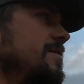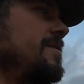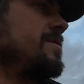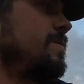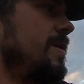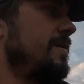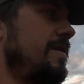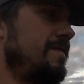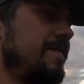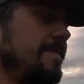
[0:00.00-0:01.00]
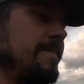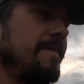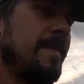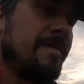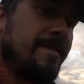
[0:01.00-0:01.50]
changes the width of the front
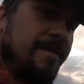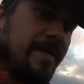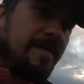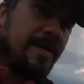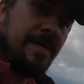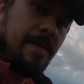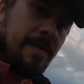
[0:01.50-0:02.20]
furrow.